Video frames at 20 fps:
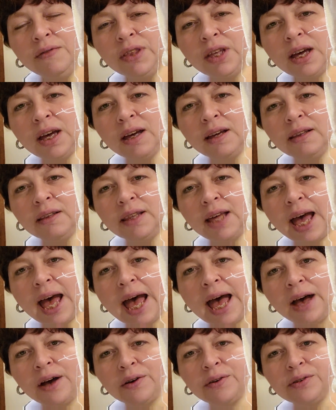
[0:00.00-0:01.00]
the
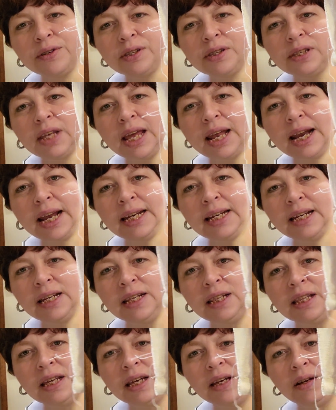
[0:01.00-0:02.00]
house. And I
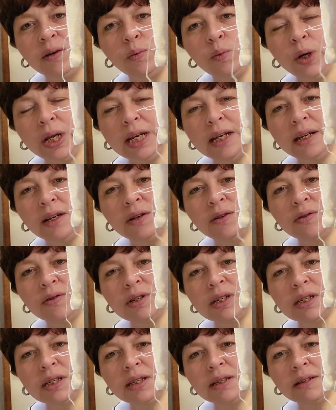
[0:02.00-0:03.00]
did the
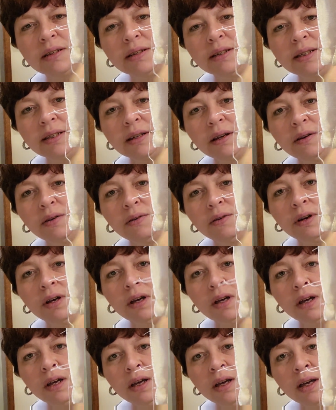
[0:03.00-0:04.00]
windows. So
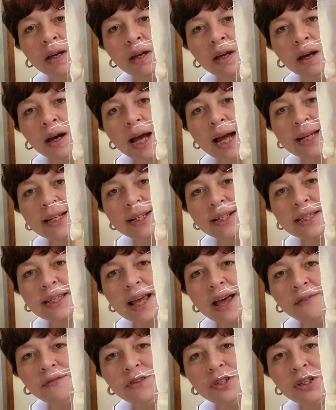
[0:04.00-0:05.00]
I just
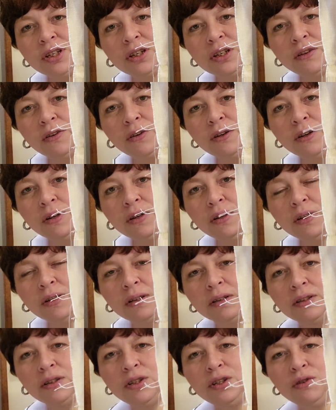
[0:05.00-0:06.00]
have to
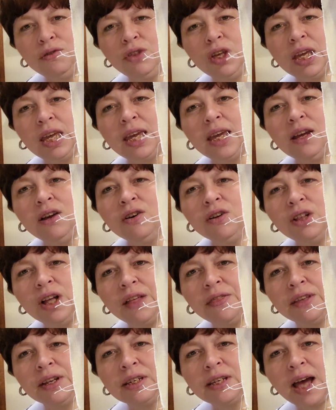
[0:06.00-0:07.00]
do the eagle on
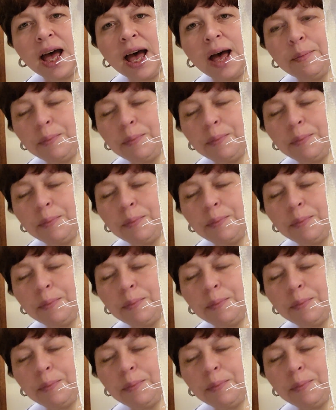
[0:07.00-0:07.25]
the top,